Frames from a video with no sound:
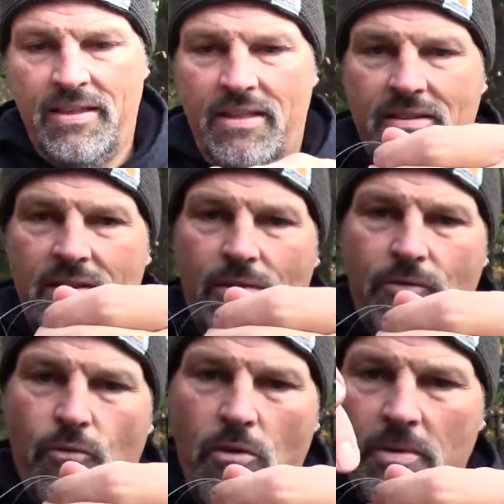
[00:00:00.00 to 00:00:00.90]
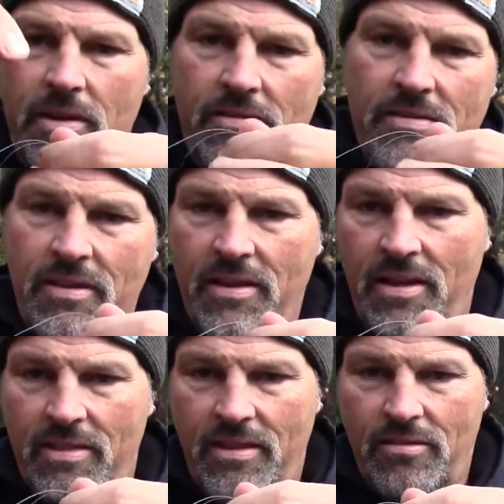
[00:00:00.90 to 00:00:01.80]
That's gonna form this
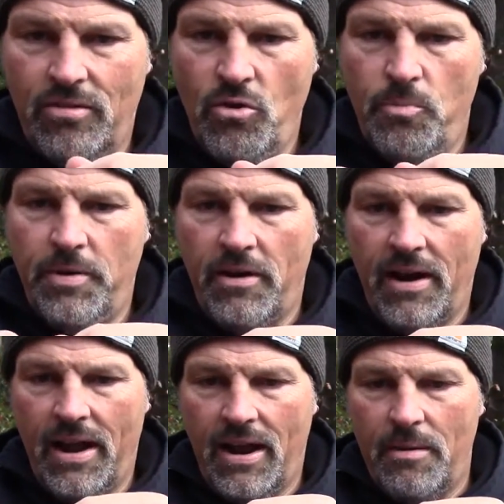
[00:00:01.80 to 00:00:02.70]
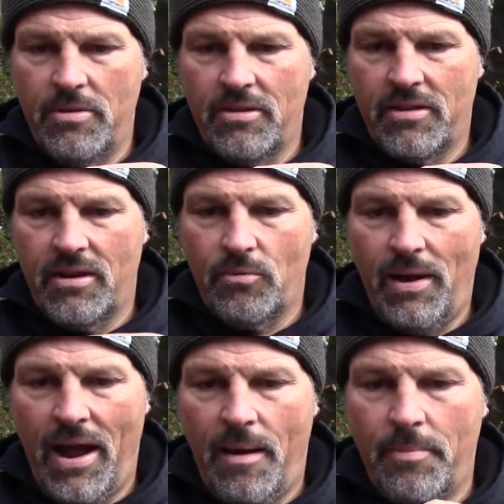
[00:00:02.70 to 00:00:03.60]
loop here, and I'm just gonna
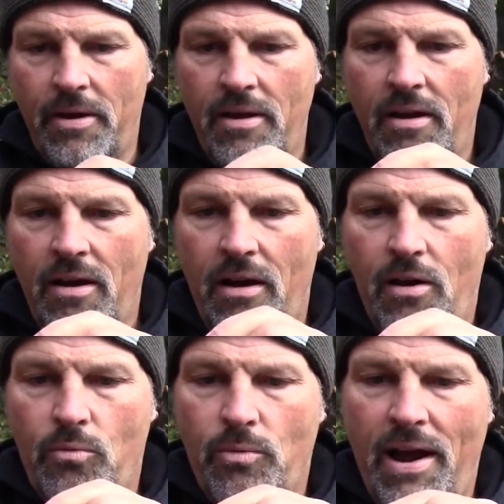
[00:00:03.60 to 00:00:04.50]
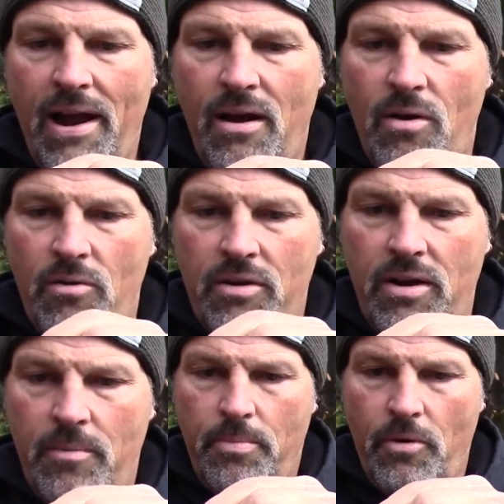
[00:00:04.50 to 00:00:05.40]
wrap
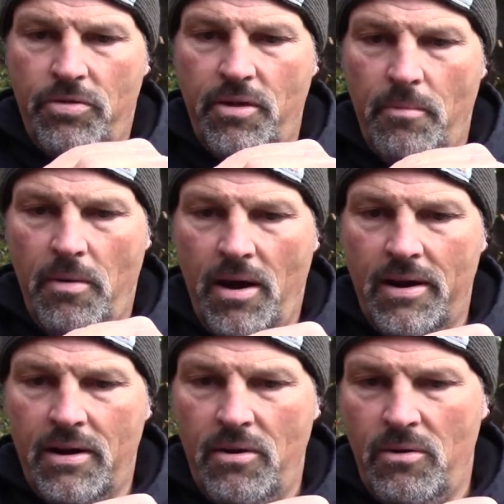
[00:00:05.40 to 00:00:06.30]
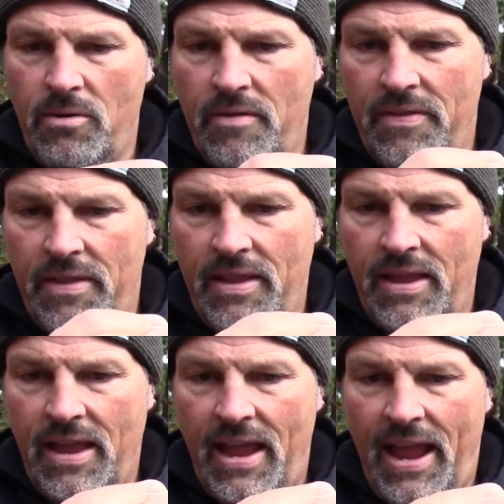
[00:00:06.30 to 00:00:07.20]
around both the mono
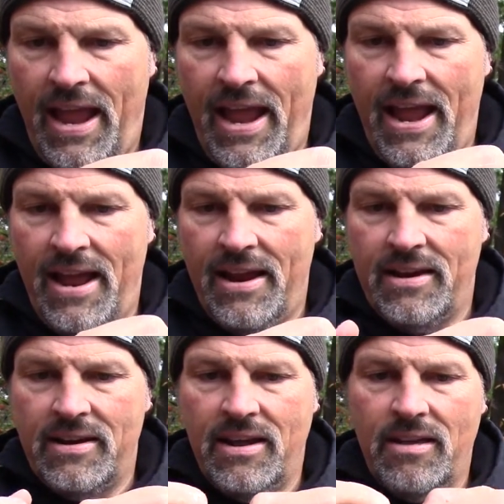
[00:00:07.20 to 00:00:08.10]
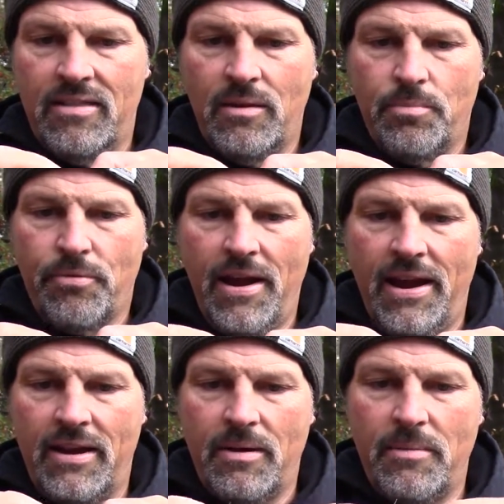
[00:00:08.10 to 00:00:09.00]
and the
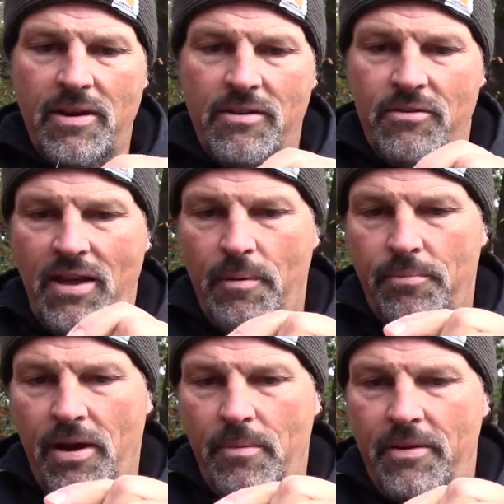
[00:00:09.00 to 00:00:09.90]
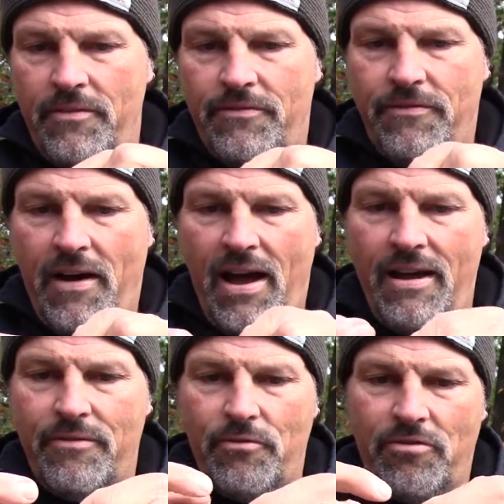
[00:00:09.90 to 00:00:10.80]
braid. And I'm gonna do that probably
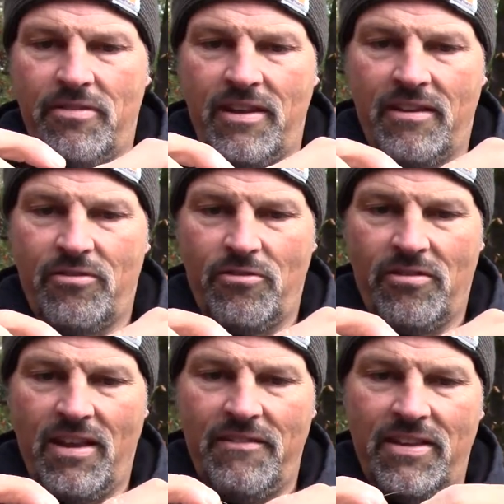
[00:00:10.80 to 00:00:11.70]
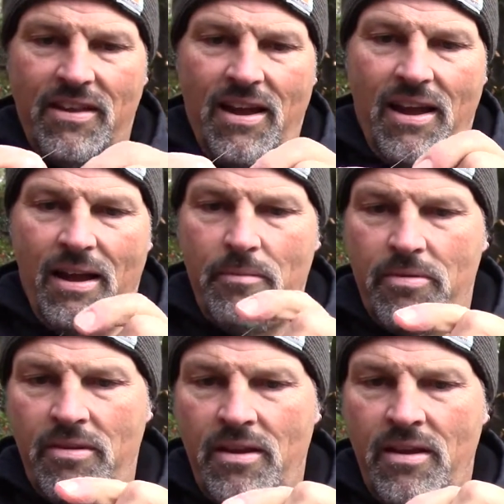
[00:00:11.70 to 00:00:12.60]
five or six or seven
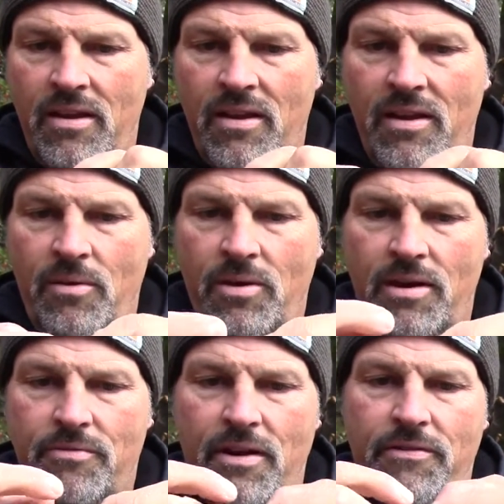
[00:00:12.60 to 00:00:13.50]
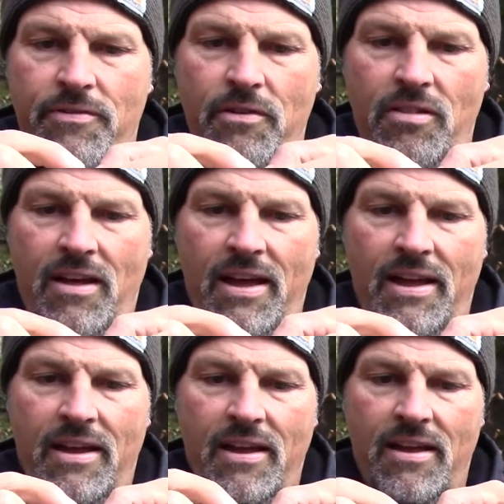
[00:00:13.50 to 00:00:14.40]
times, whatever I feel
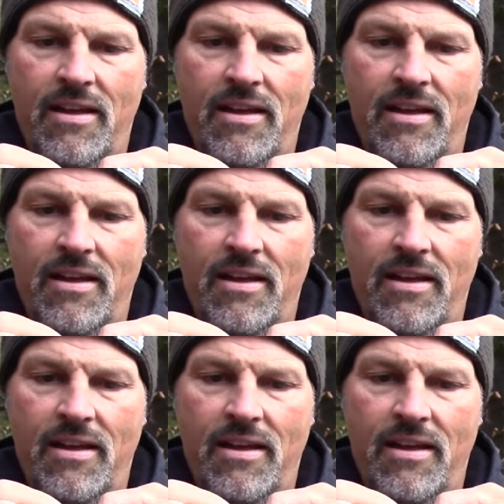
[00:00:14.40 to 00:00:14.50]
like.